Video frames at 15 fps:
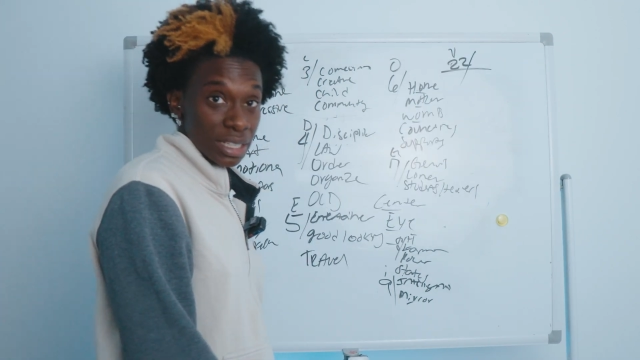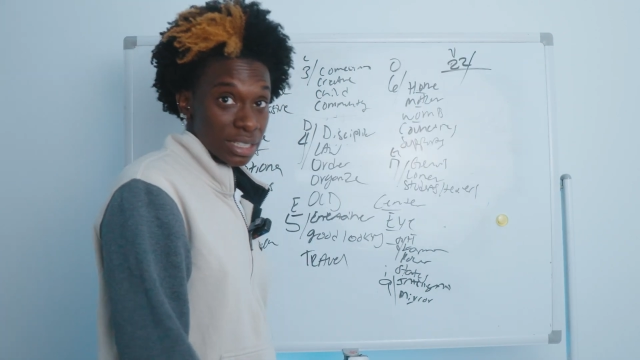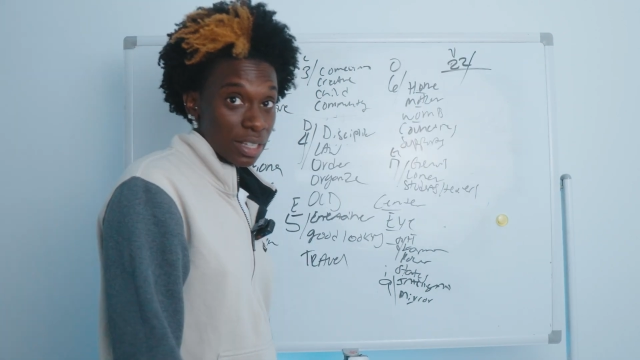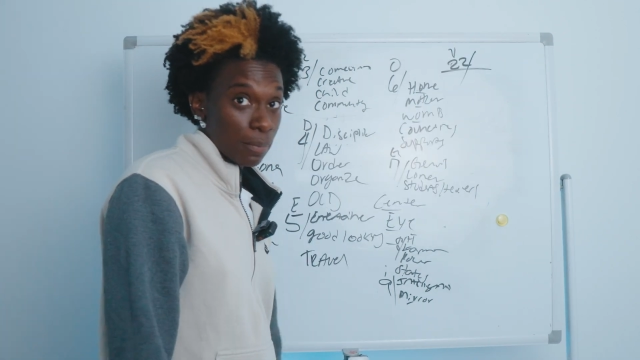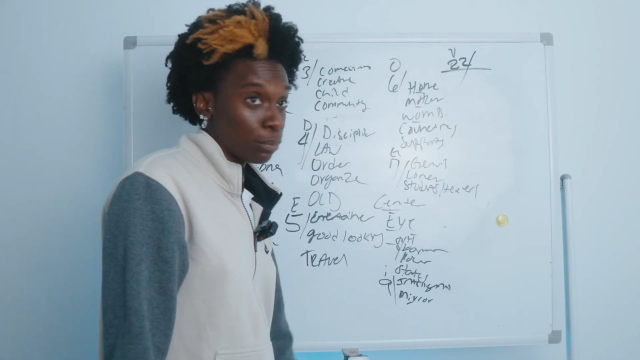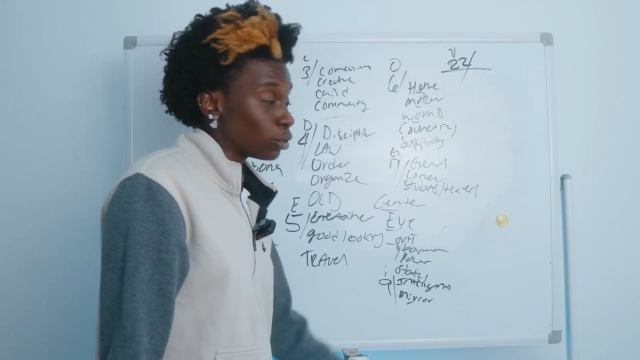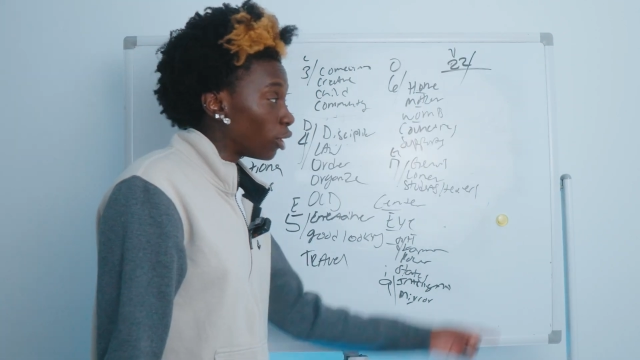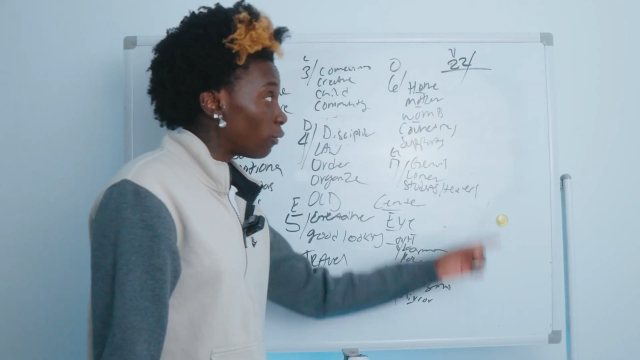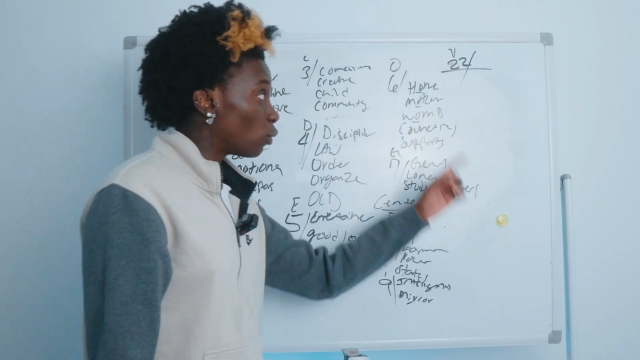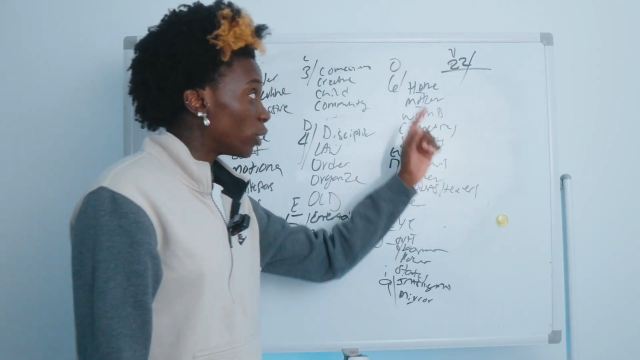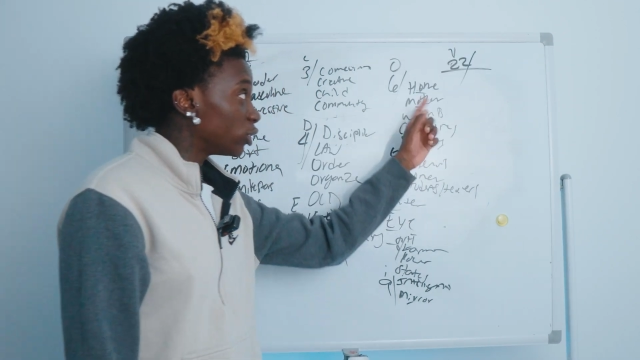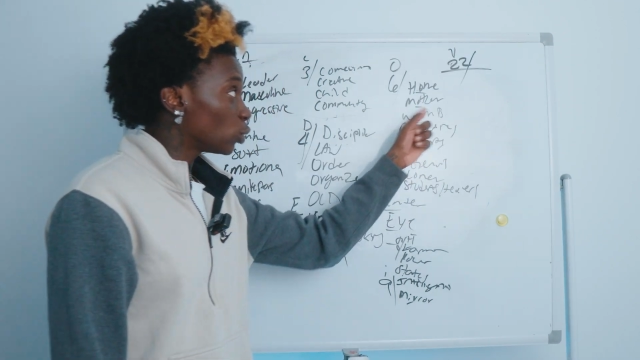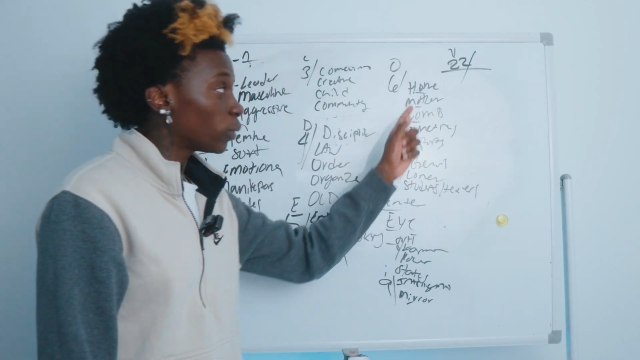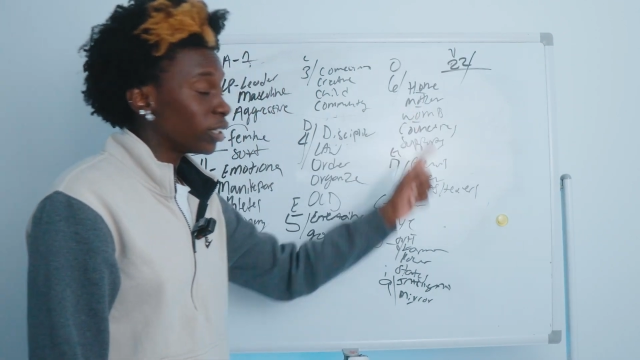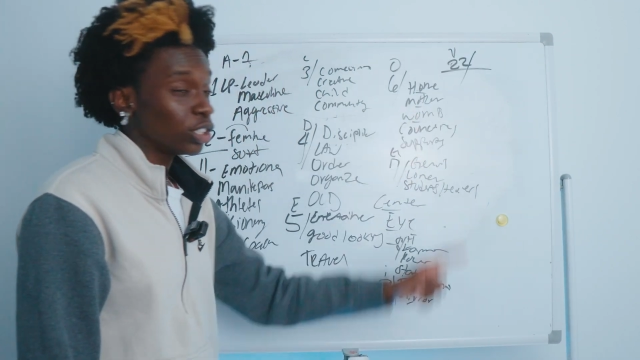example of
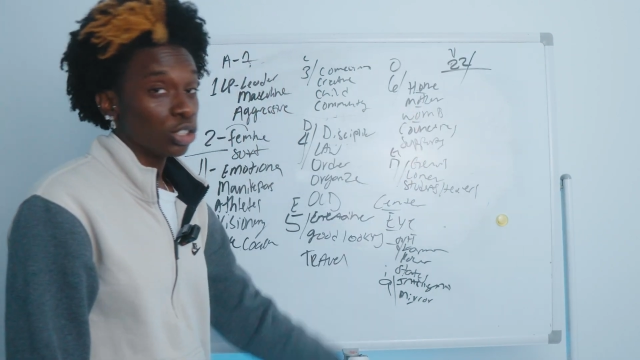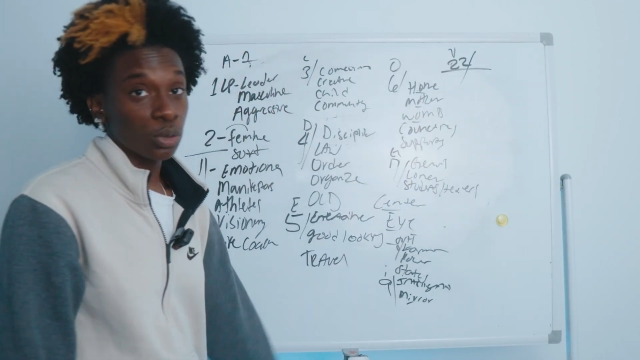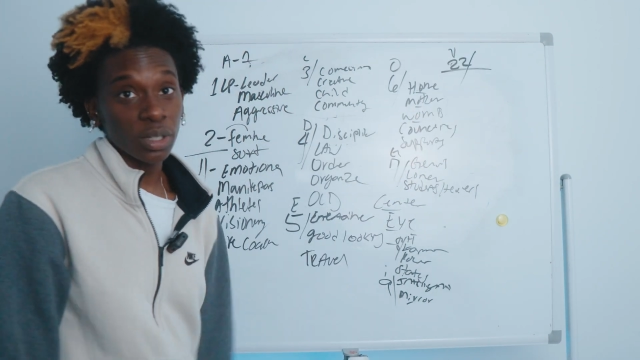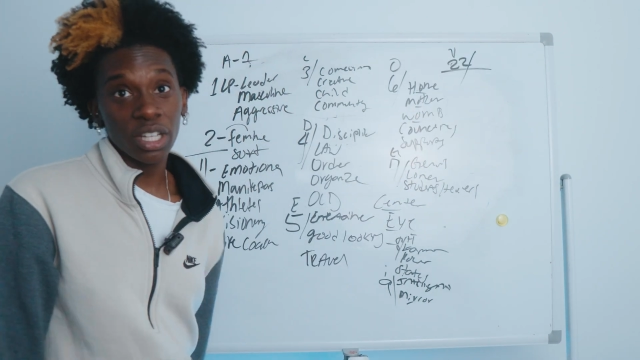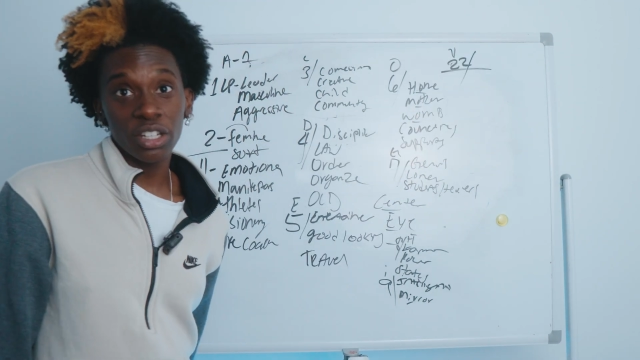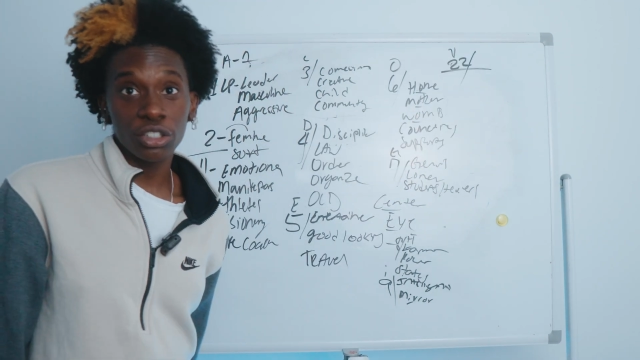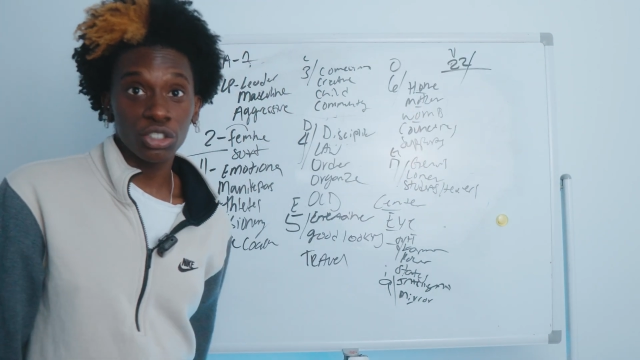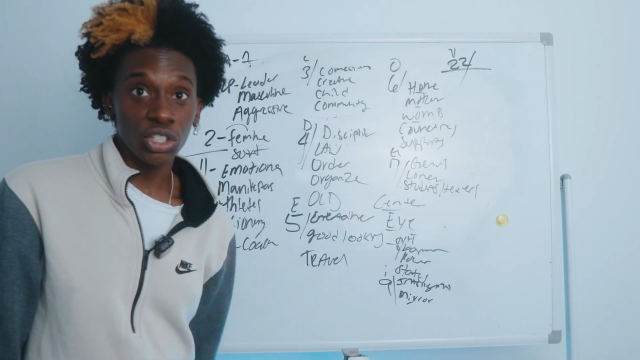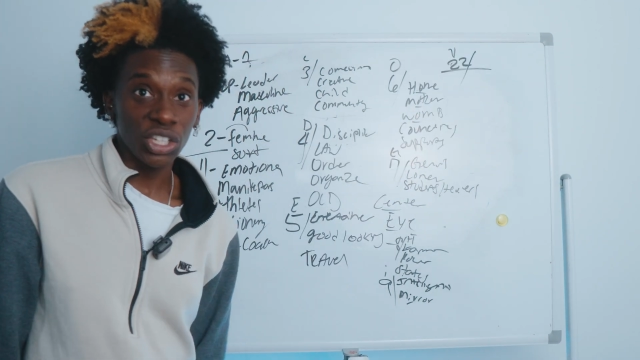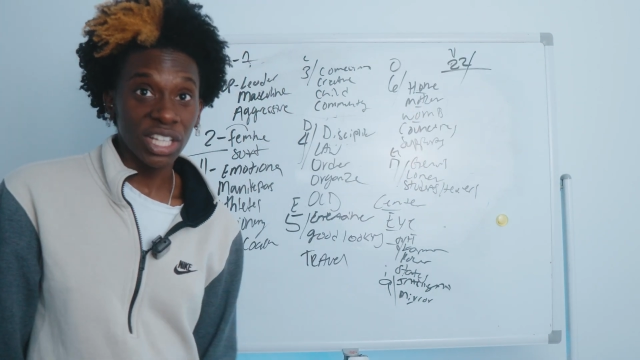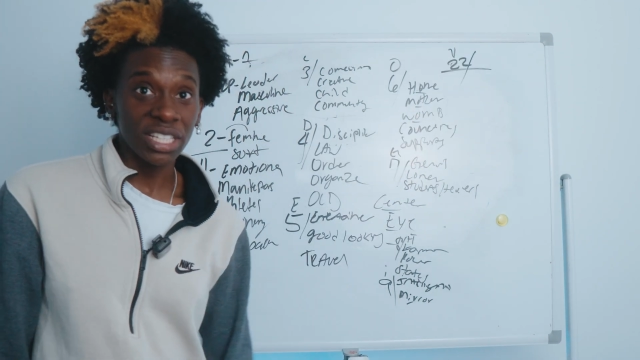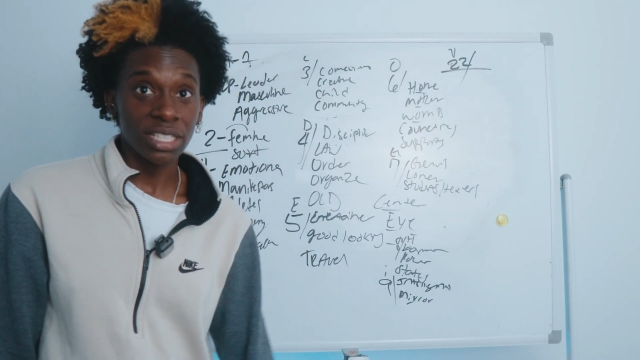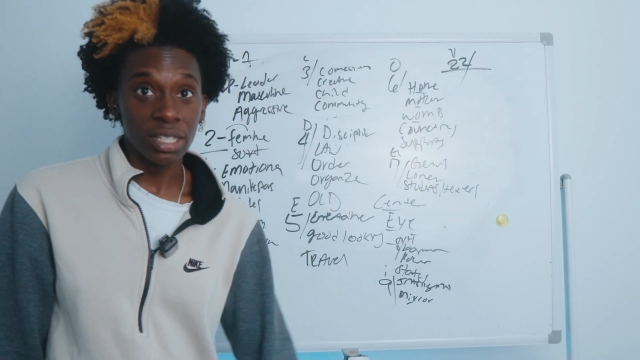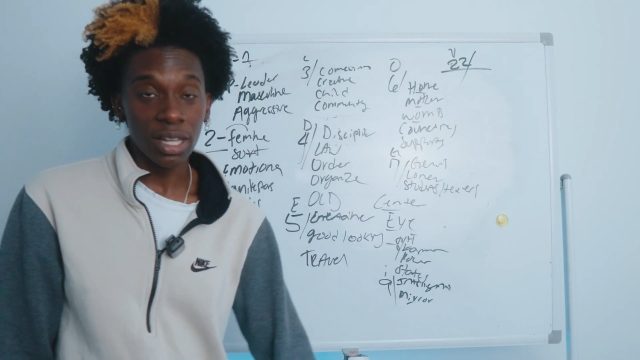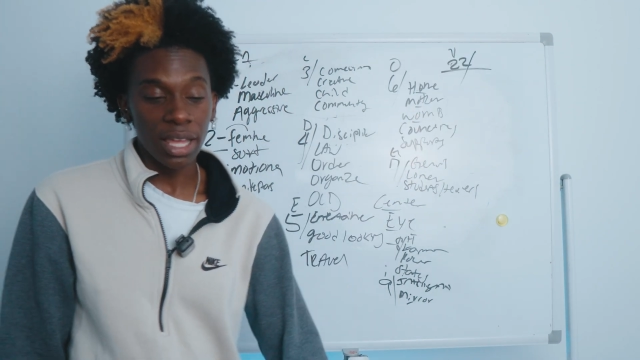what 22
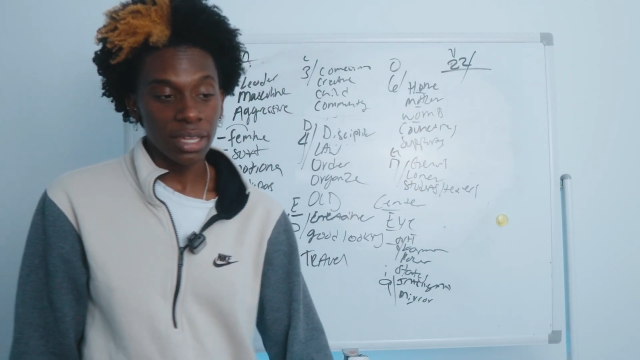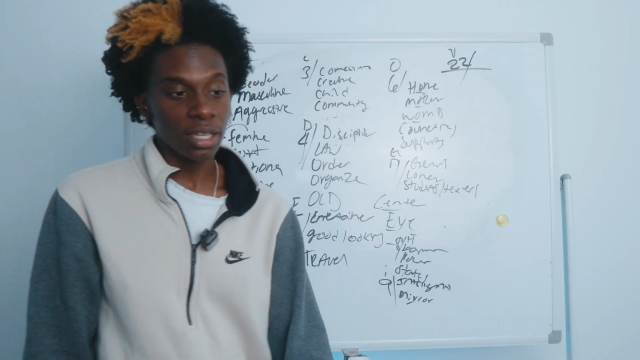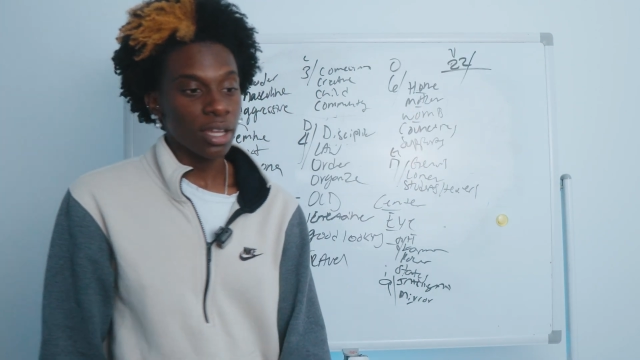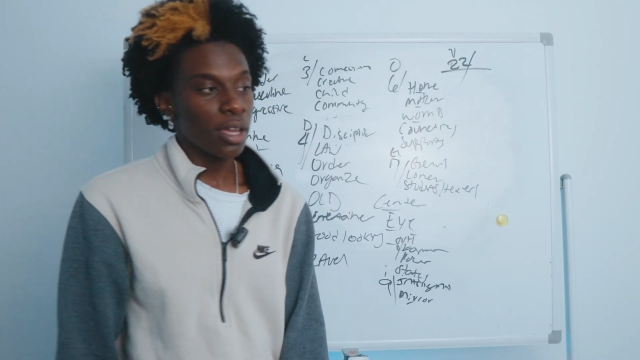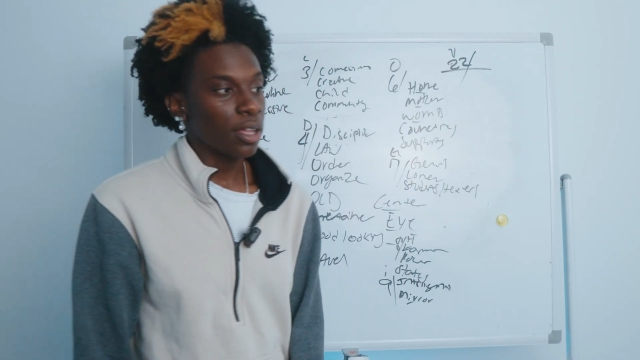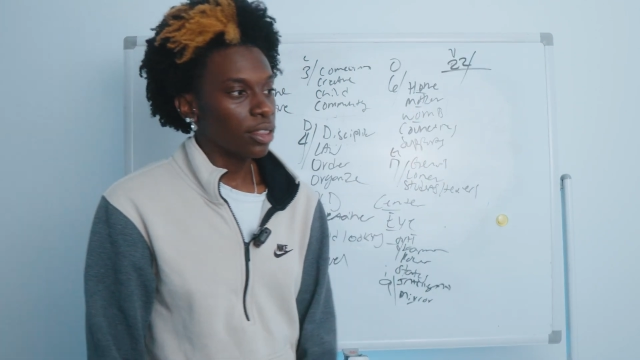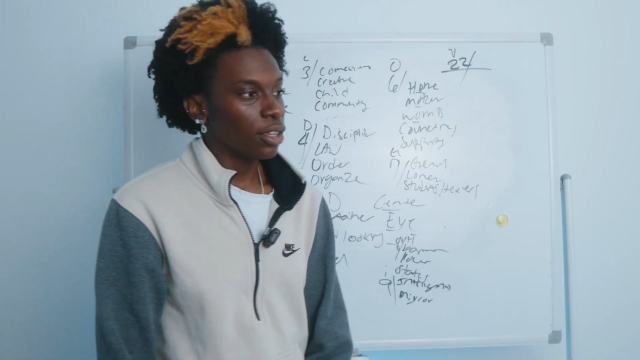energy is like.